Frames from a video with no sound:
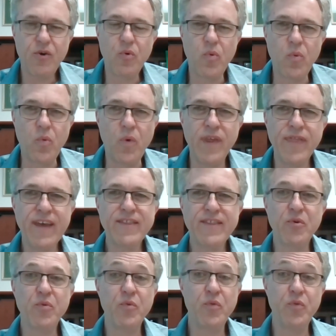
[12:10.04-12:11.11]
One thing
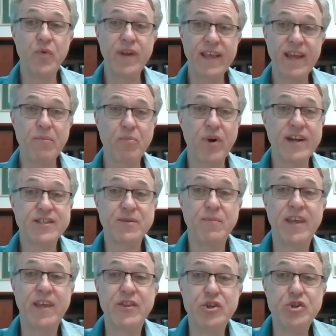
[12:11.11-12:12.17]
that really impressed me
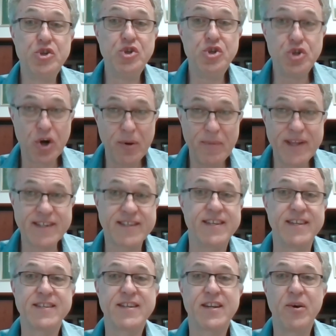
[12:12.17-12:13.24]
in the German
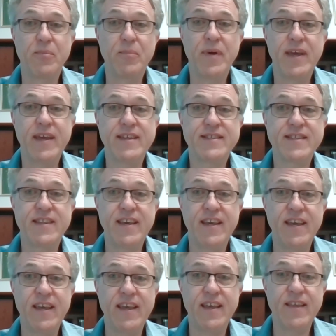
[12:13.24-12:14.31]
system is
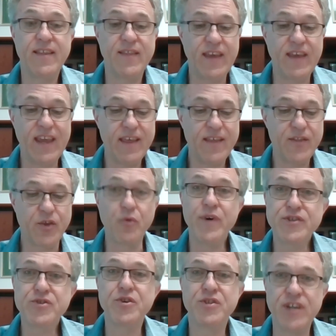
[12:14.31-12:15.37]
the
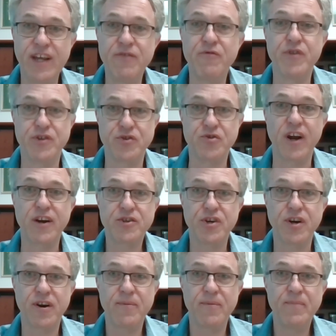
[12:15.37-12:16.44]
research
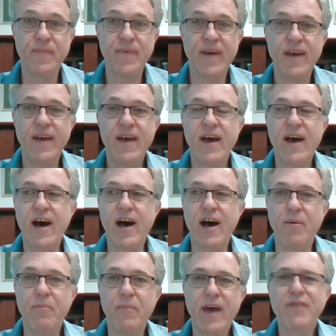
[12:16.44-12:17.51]
infrastructure.
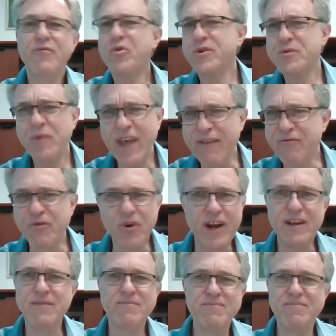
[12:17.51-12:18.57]
And of course, we have
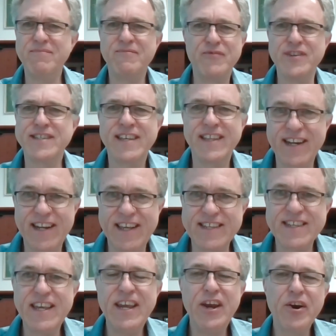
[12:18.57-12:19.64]
great
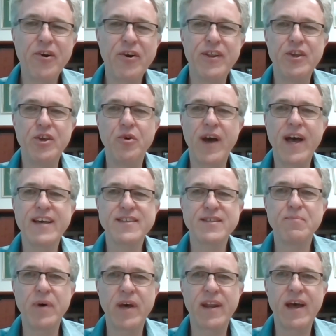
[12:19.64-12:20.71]
facilities here in the
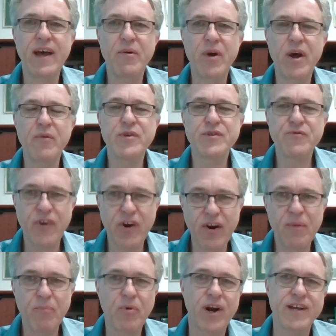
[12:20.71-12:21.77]
US, but I was
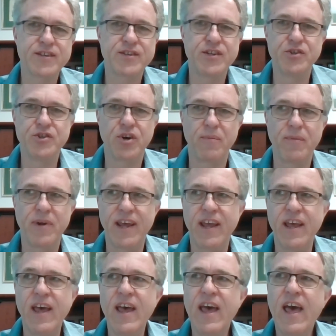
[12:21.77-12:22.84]
very impressed in Germany,